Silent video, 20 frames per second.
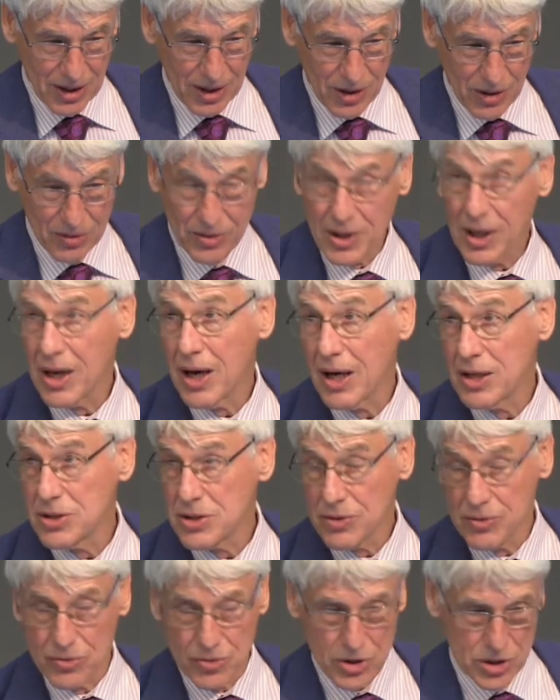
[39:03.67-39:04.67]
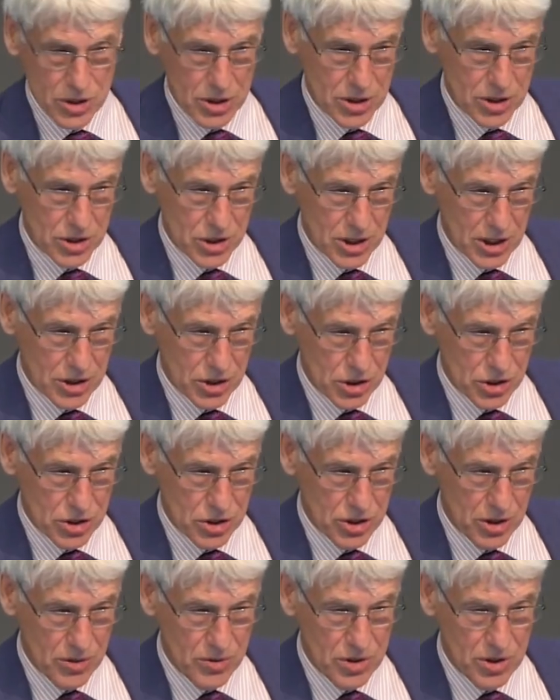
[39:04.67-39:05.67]
along the lines of the research I just
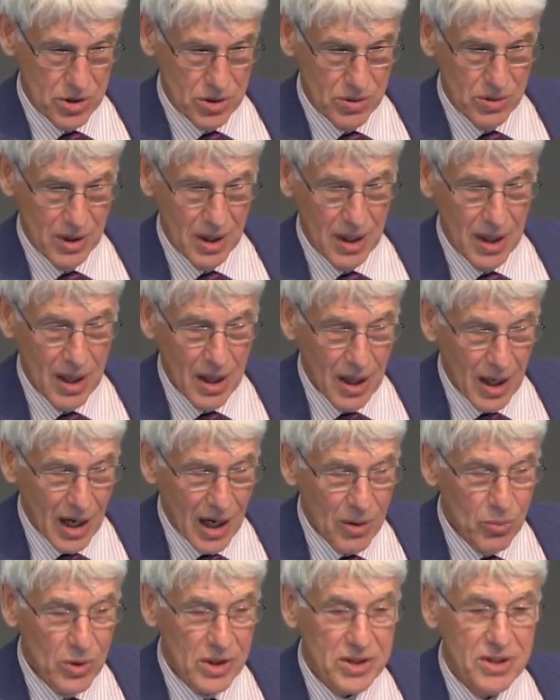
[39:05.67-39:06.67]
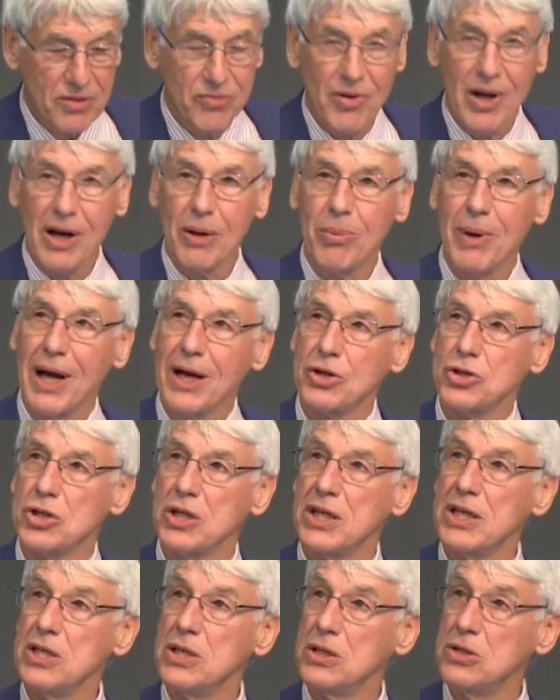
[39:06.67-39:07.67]
showed you, and we'll develop
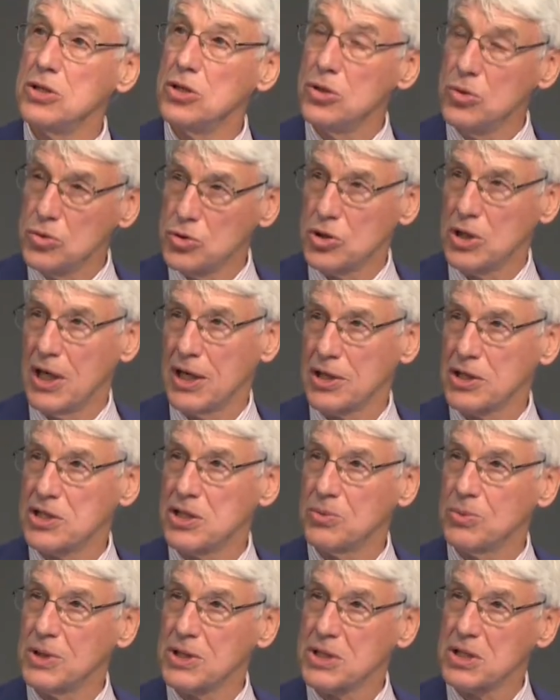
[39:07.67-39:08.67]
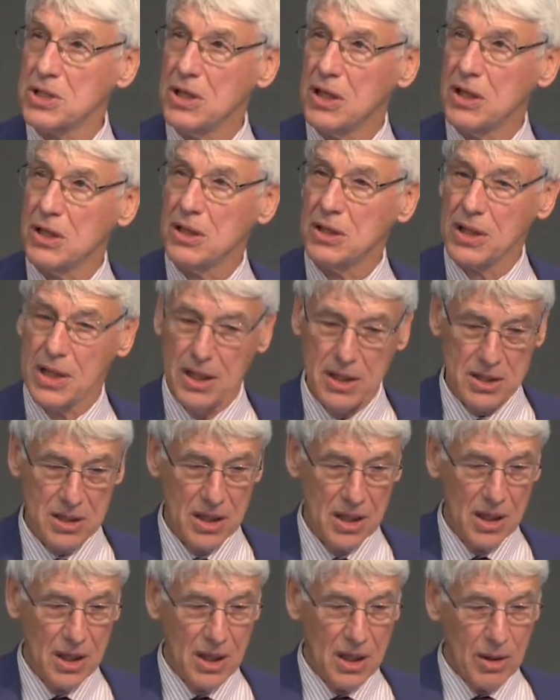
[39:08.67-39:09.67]
actually new drugs that will
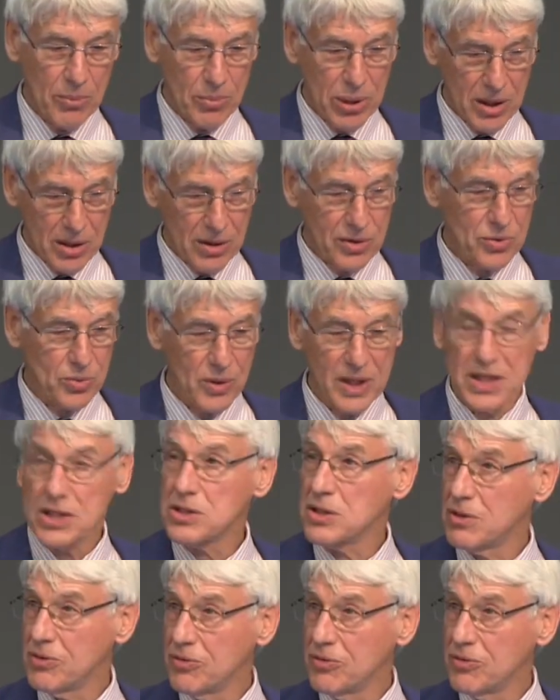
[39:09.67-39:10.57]
target pathways